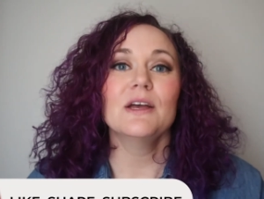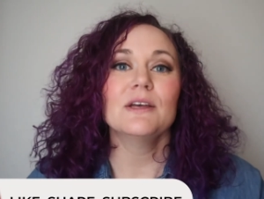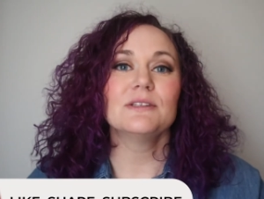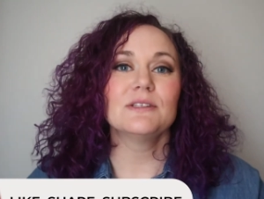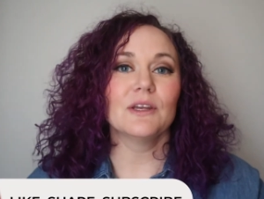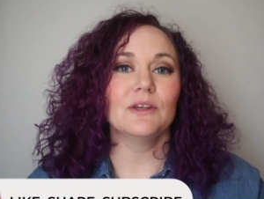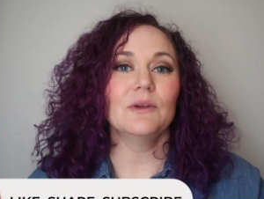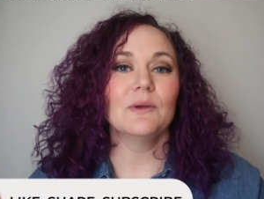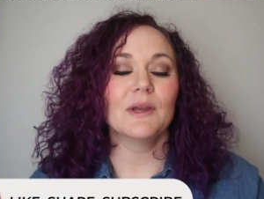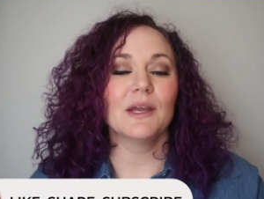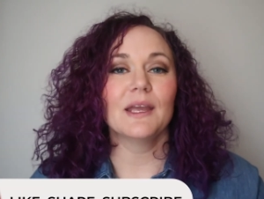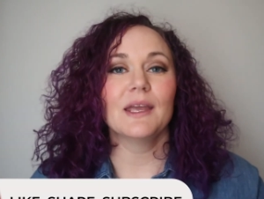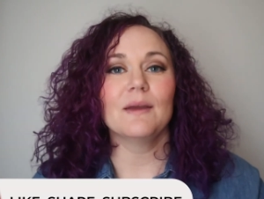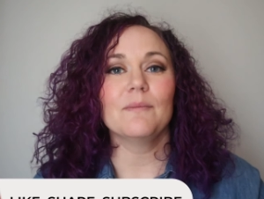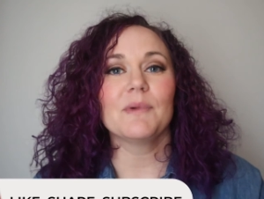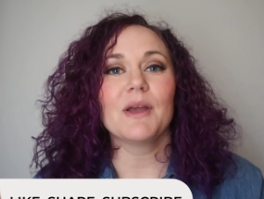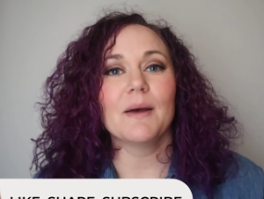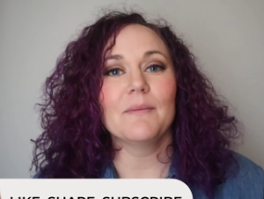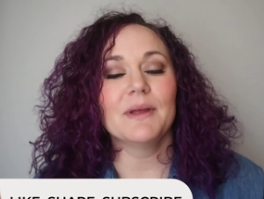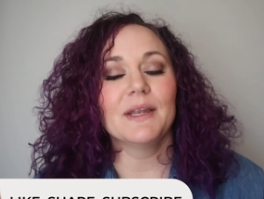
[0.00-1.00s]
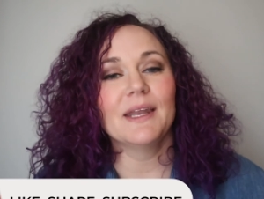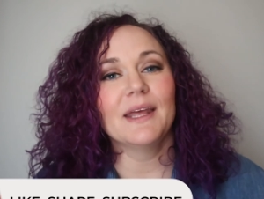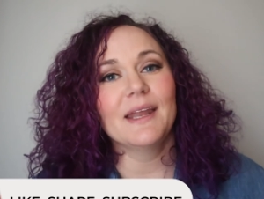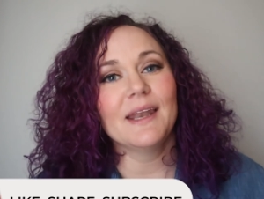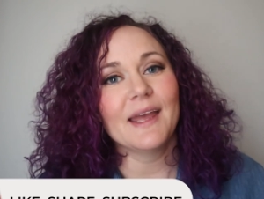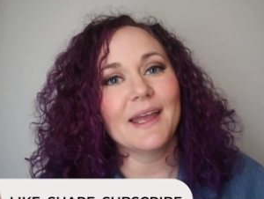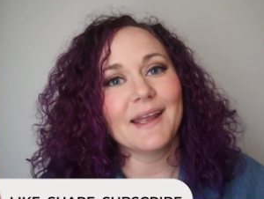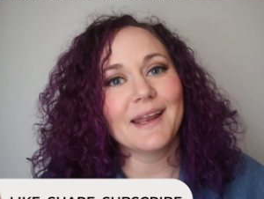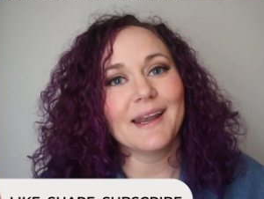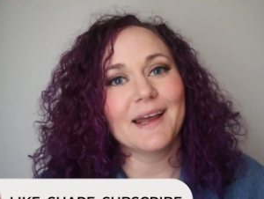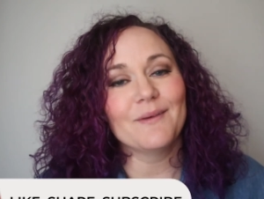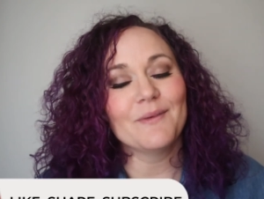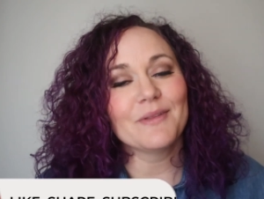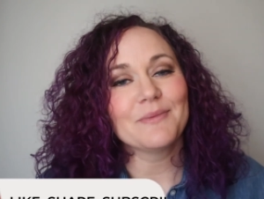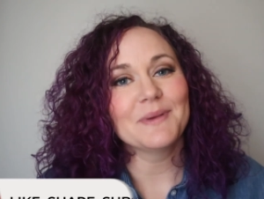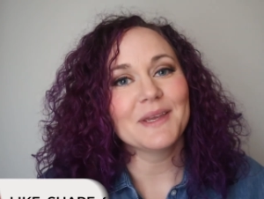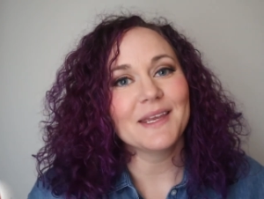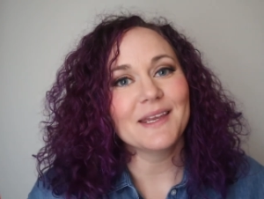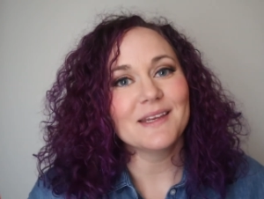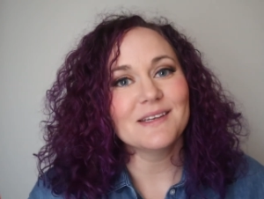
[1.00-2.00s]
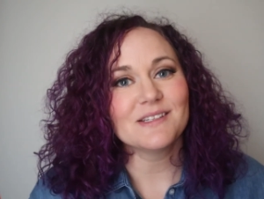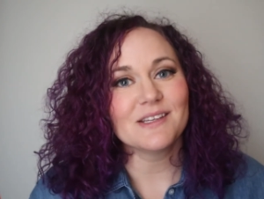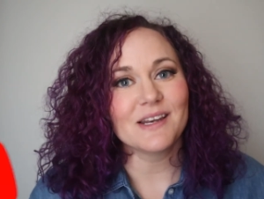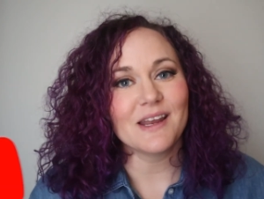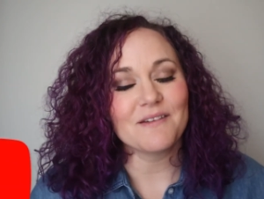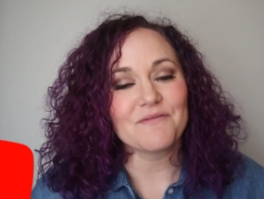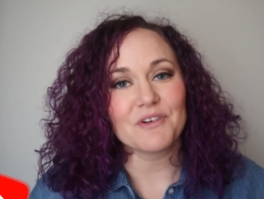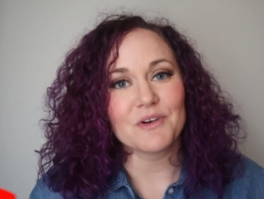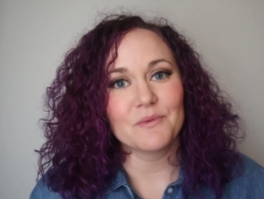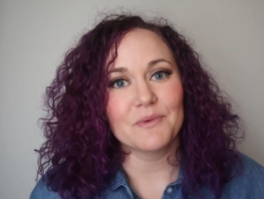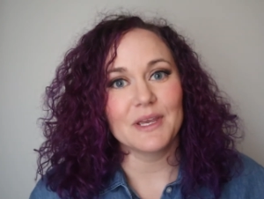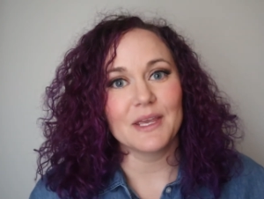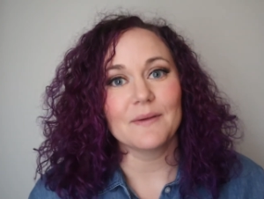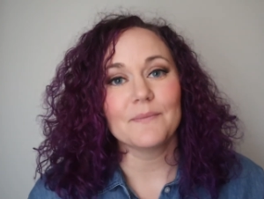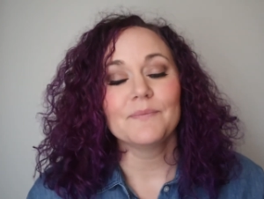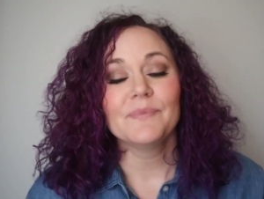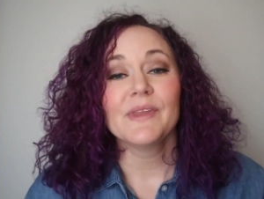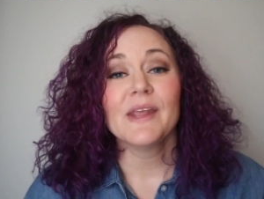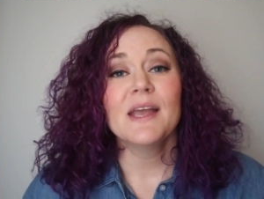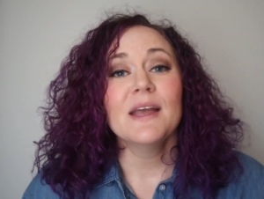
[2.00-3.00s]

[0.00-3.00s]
so you can keep coming and hanging out with me each and every week.